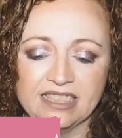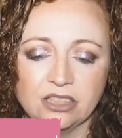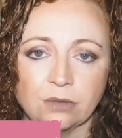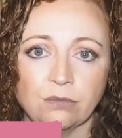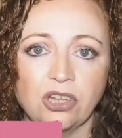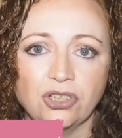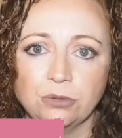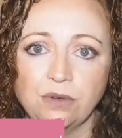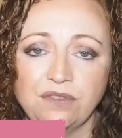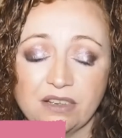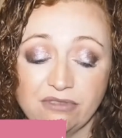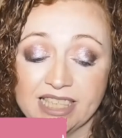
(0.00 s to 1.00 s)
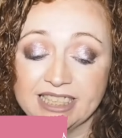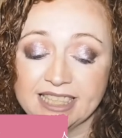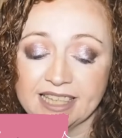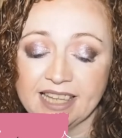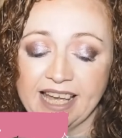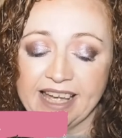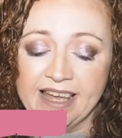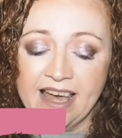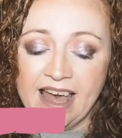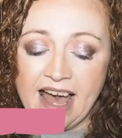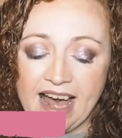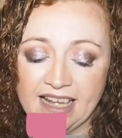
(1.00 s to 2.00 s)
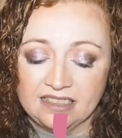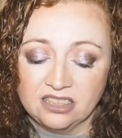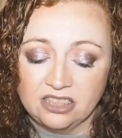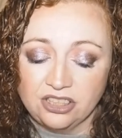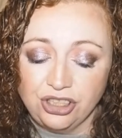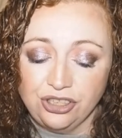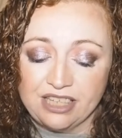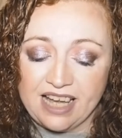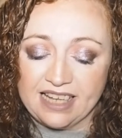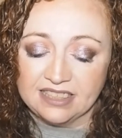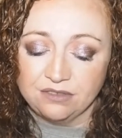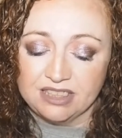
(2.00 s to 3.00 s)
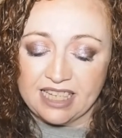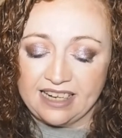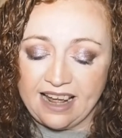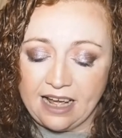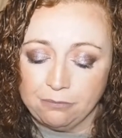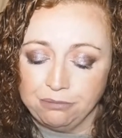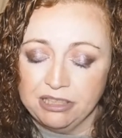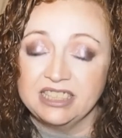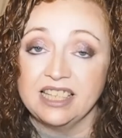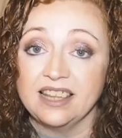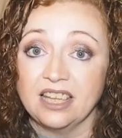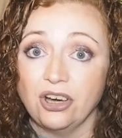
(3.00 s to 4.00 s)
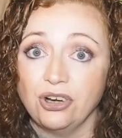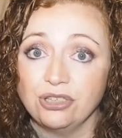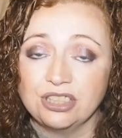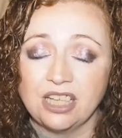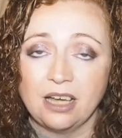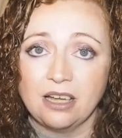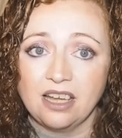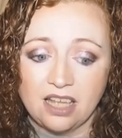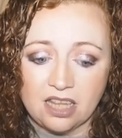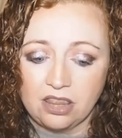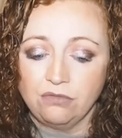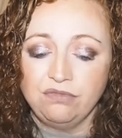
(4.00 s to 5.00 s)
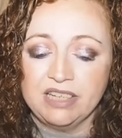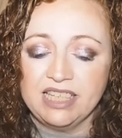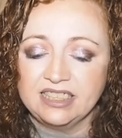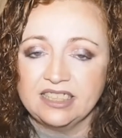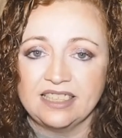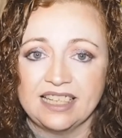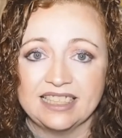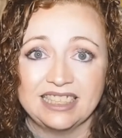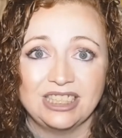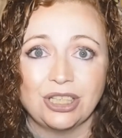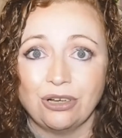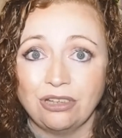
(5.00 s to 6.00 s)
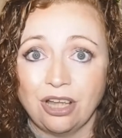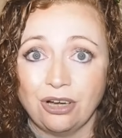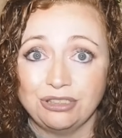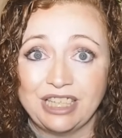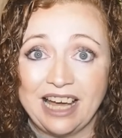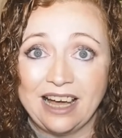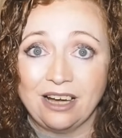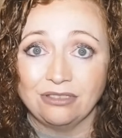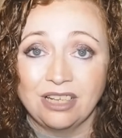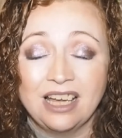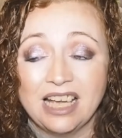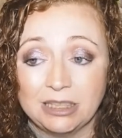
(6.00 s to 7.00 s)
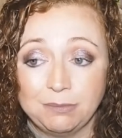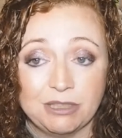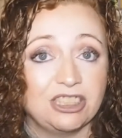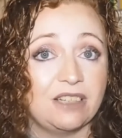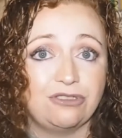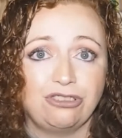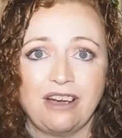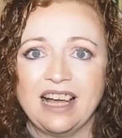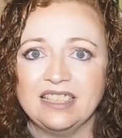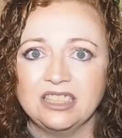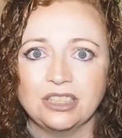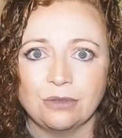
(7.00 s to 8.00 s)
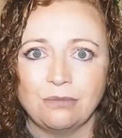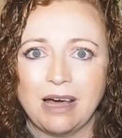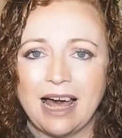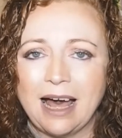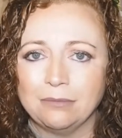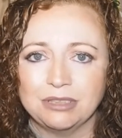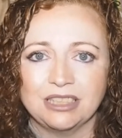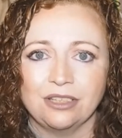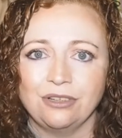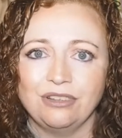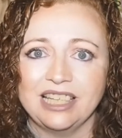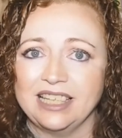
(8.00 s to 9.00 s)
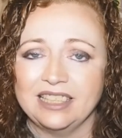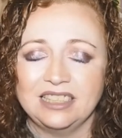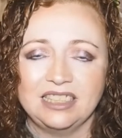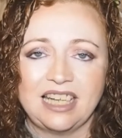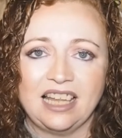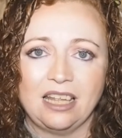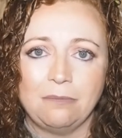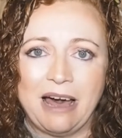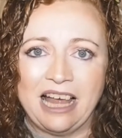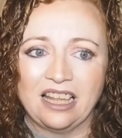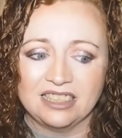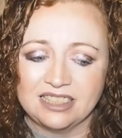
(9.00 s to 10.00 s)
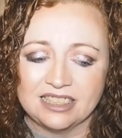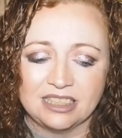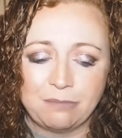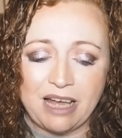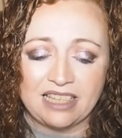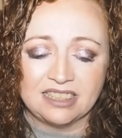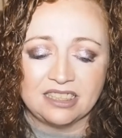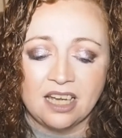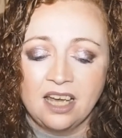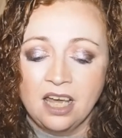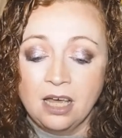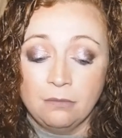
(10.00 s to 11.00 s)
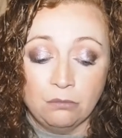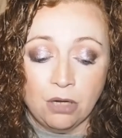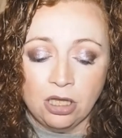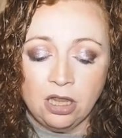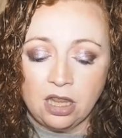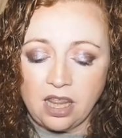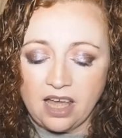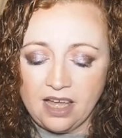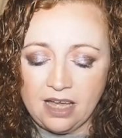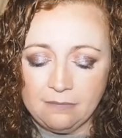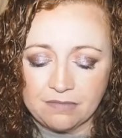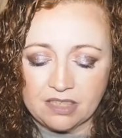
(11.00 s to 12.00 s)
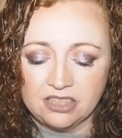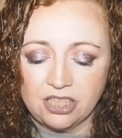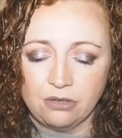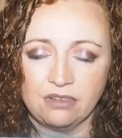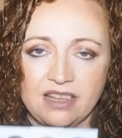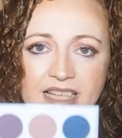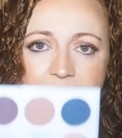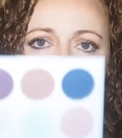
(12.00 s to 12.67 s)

some looks with it recently, and you guys have said how pretty they looked. The reason it's so low down is because I've tried some absolutely stellar palettes this past month. Um, so that's what